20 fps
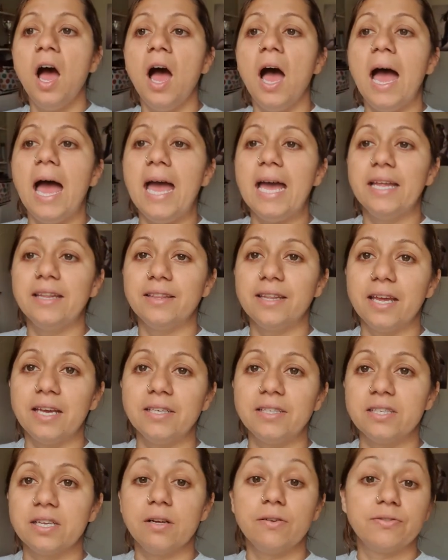and they
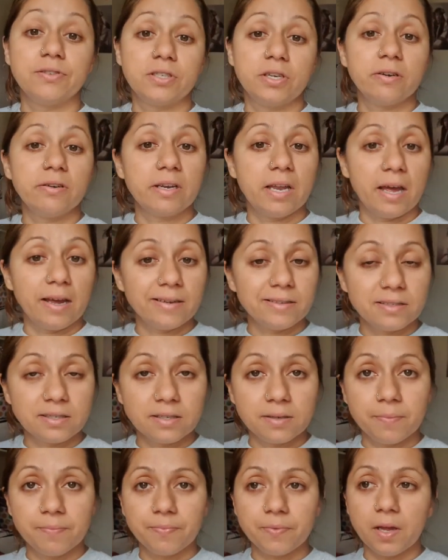self-sterilize,
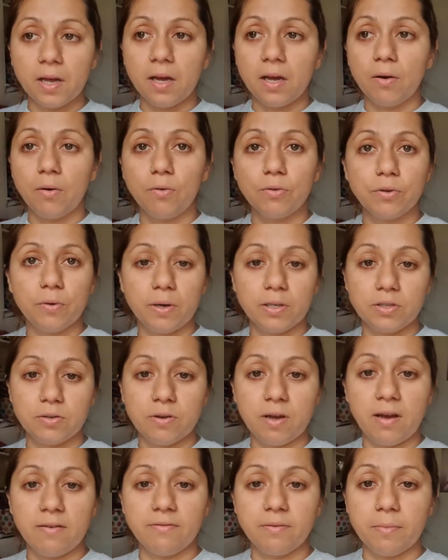although I do
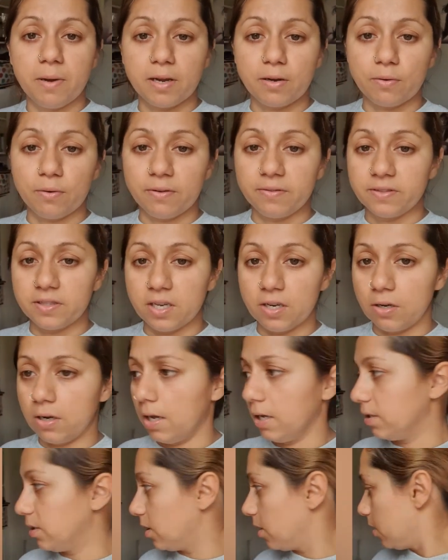have a microwave
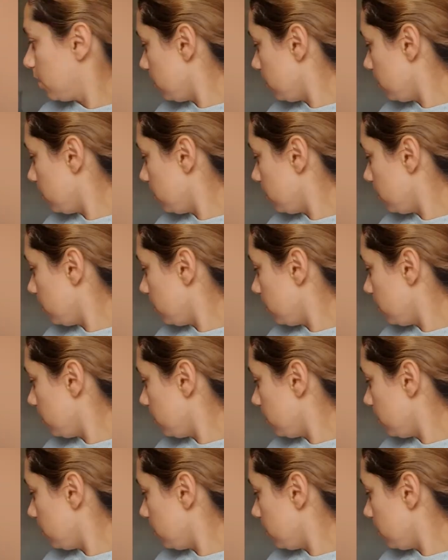sterilizer.